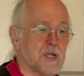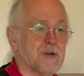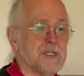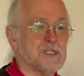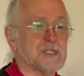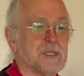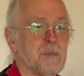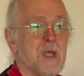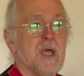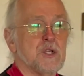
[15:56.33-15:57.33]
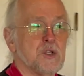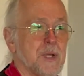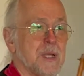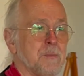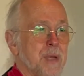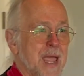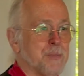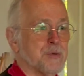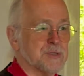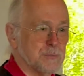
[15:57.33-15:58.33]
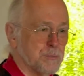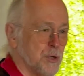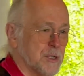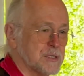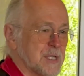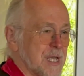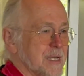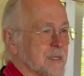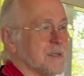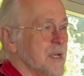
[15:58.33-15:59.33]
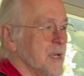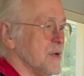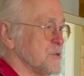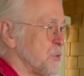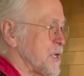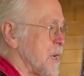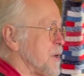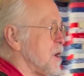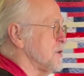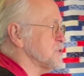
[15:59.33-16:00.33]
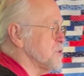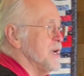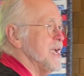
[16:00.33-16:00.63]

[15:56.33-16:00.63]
only just in doing papers and books and whatnot, but also